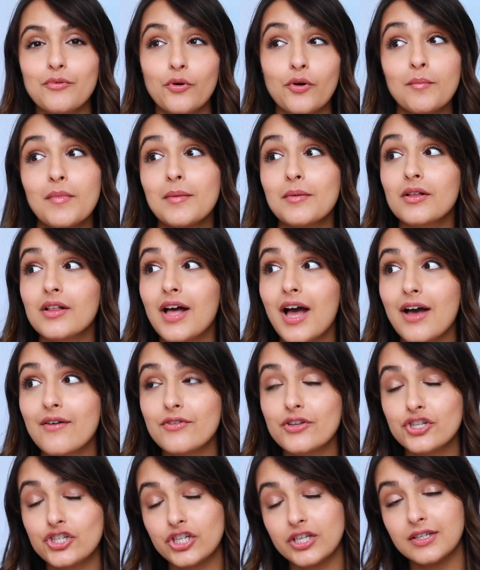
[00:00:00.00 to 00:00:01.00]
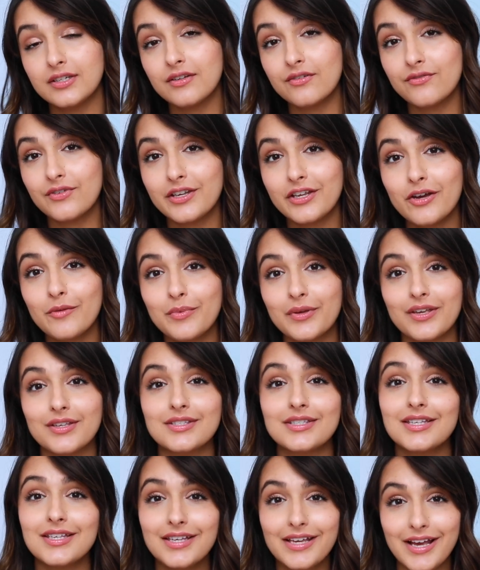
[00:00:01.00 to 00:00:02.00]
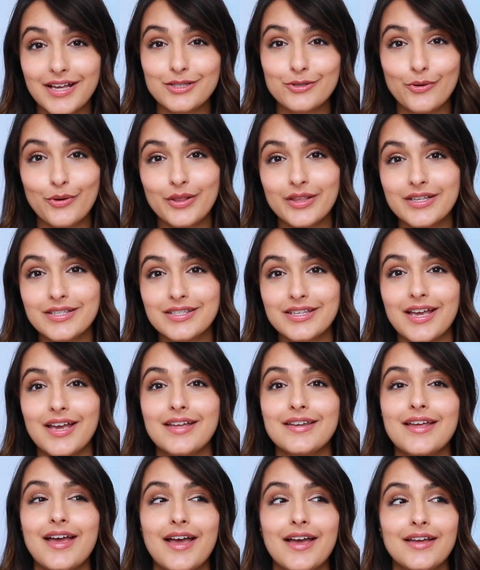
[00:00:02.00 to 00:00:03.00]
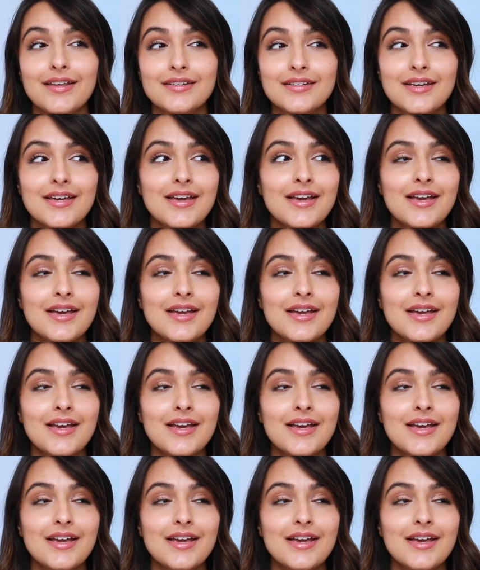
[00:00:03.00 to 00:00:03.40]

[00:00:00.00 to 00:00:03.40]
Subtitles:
Or maybe I'll have Ajit in a video because he has oily skin and